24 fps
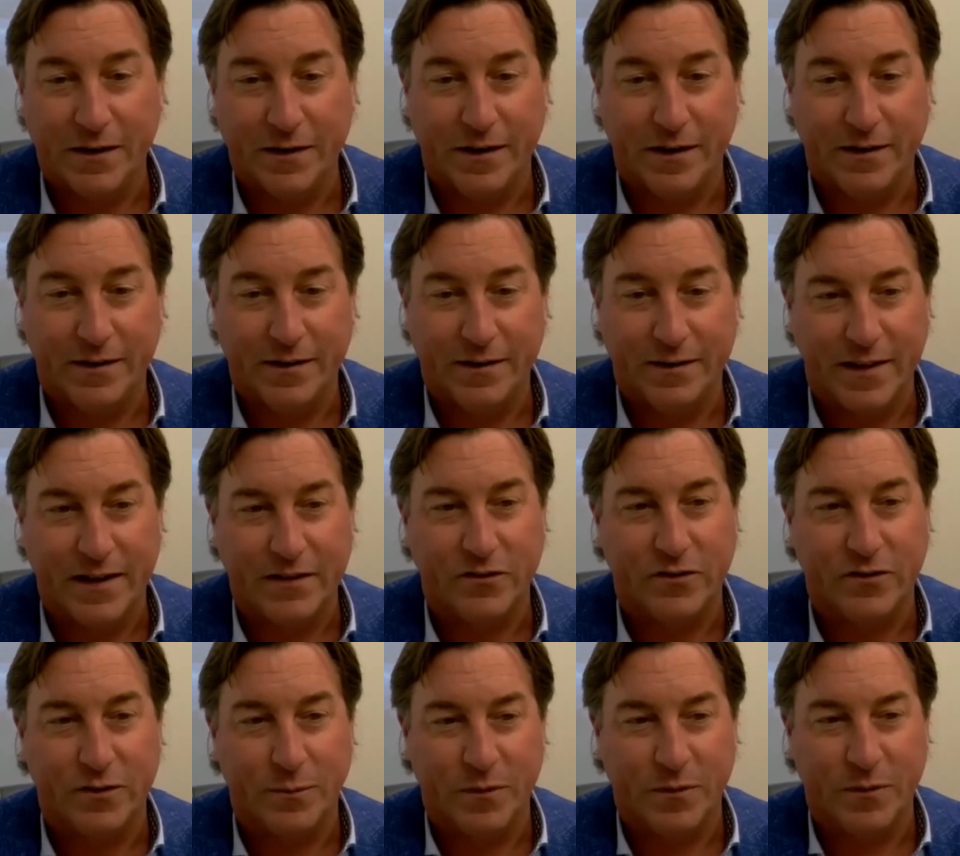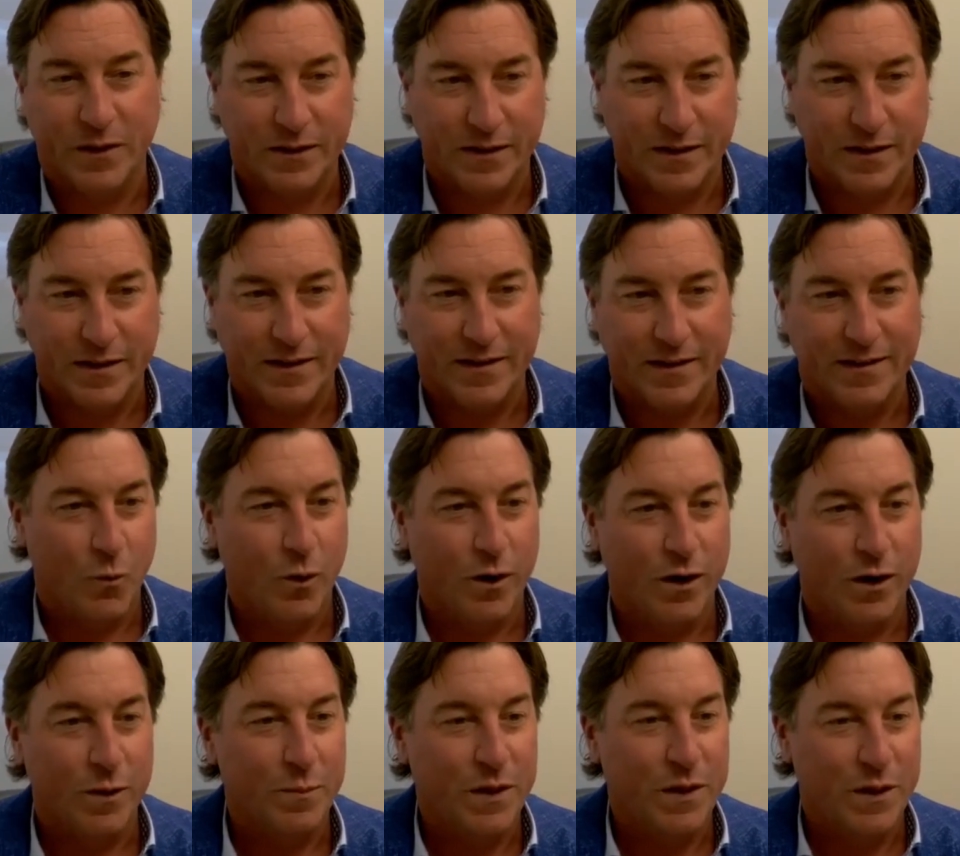And that's something that
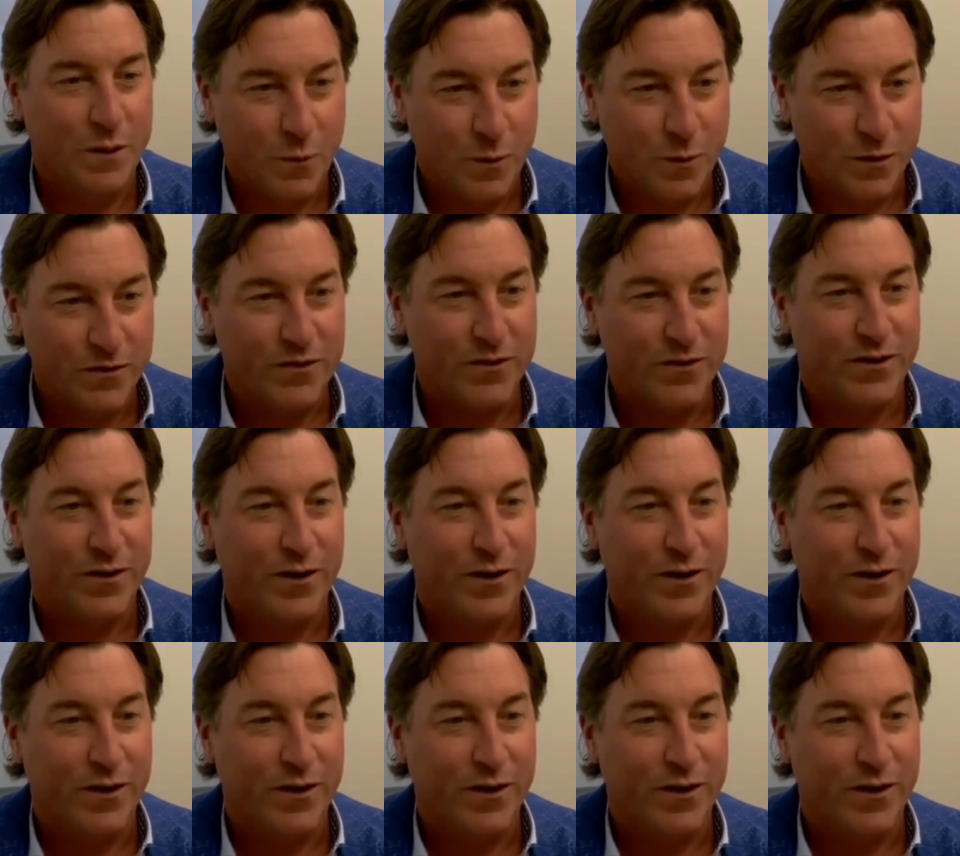we're going to be the ones that